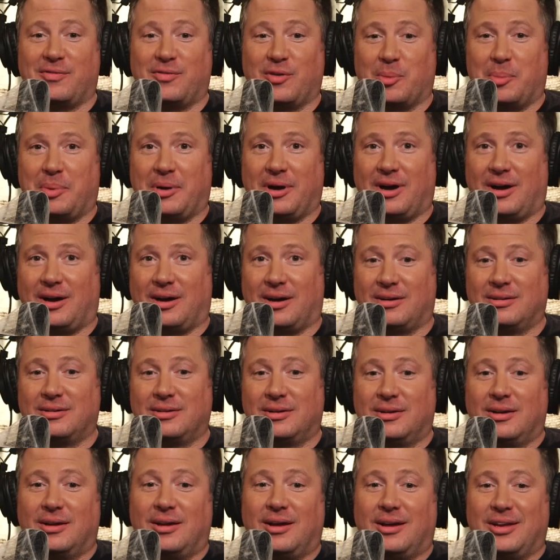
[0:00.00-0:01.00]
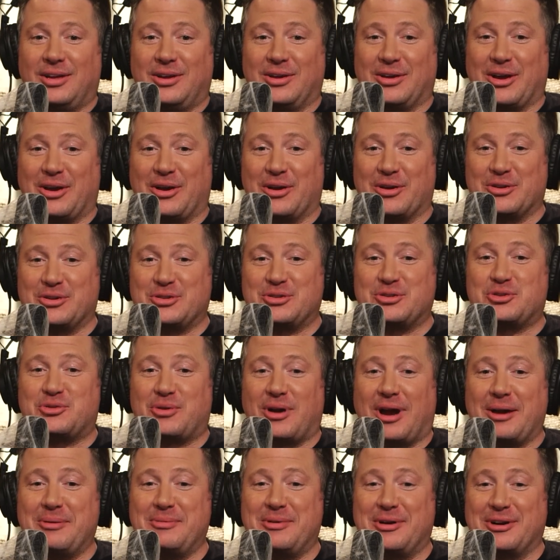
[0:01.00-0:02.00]
faux pas. Oops. You go to
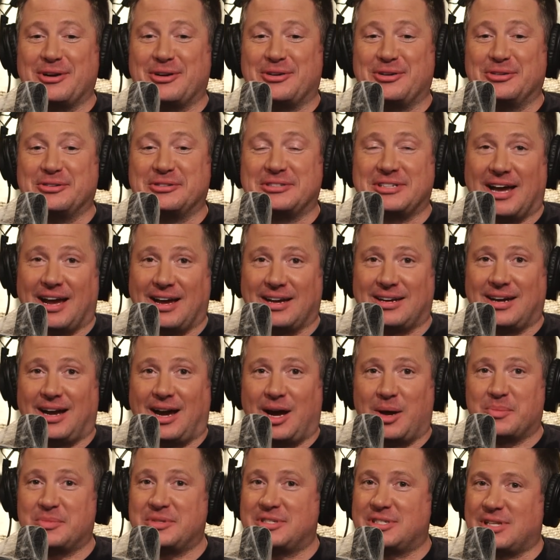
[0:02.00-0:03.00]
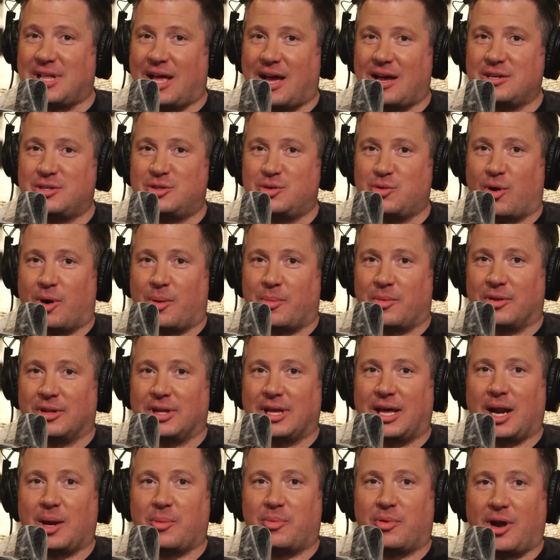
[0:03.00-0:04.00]
trymiracle.com slash normal,
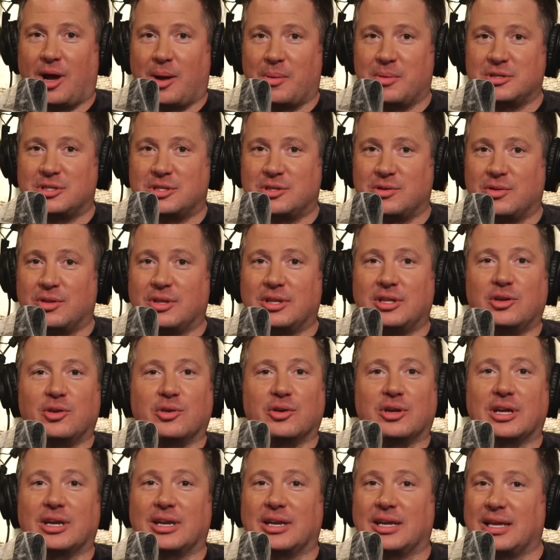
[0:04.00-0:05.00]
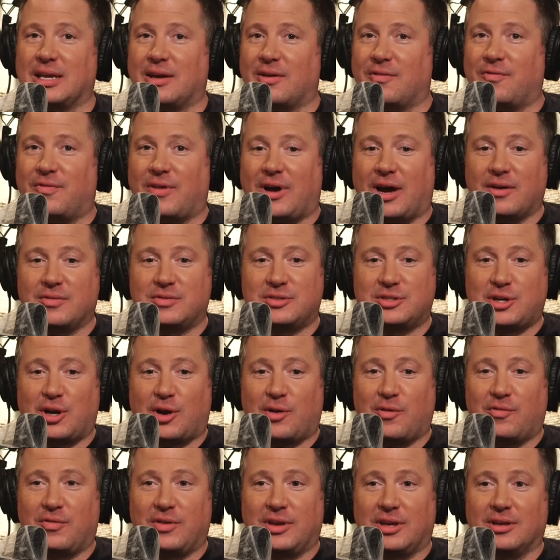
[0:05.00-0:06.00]
and I promise you, you're gonna get a five
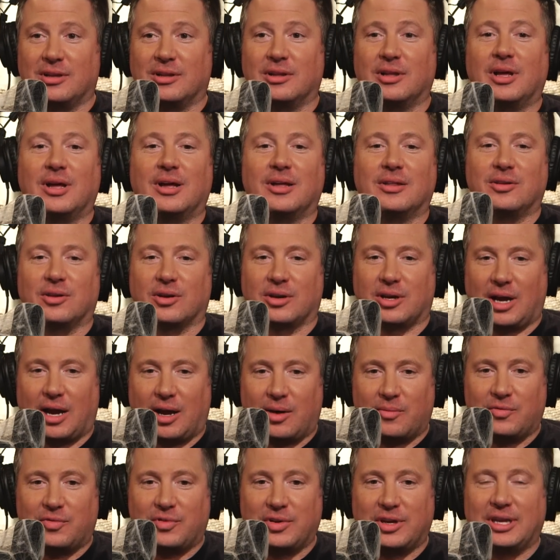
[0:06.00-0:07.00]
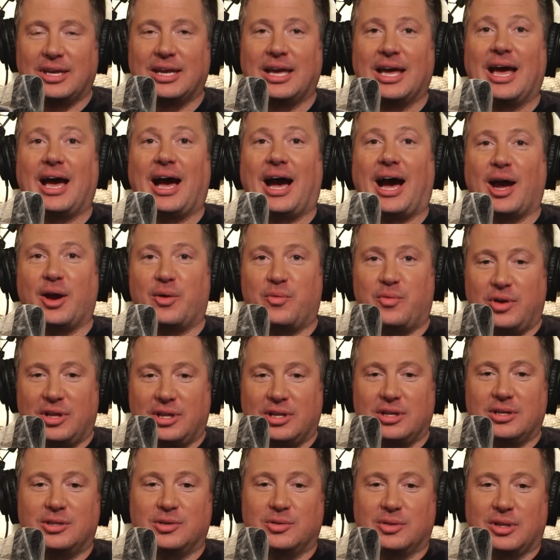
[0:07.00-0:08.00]
star feel. They're comfy. I
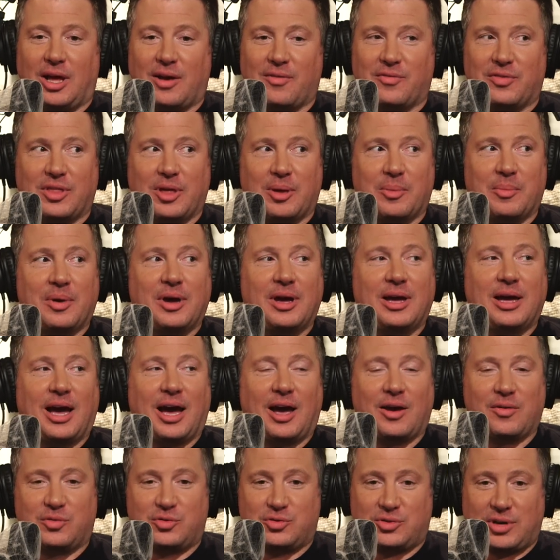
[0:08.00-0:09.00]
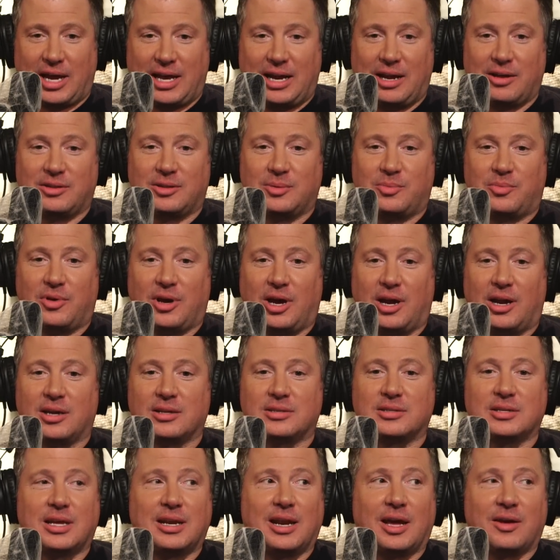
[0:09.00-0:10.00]
really do love them. I've tried out the
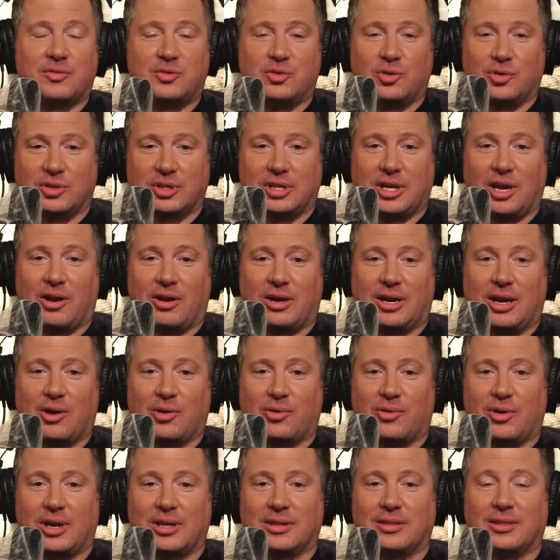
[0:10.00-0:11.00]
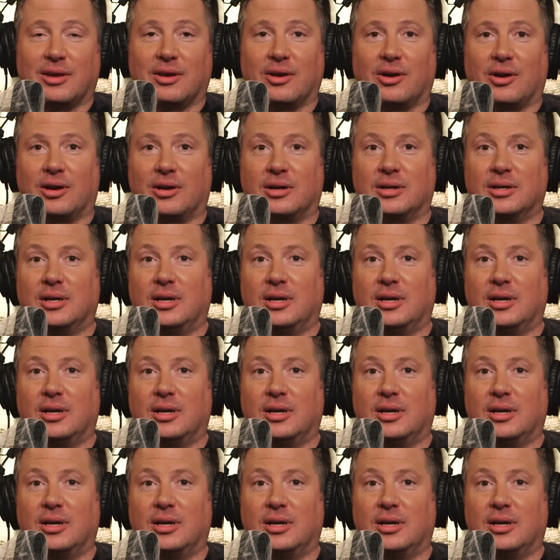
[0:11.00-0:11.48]
product, and I've told Garrett how great they are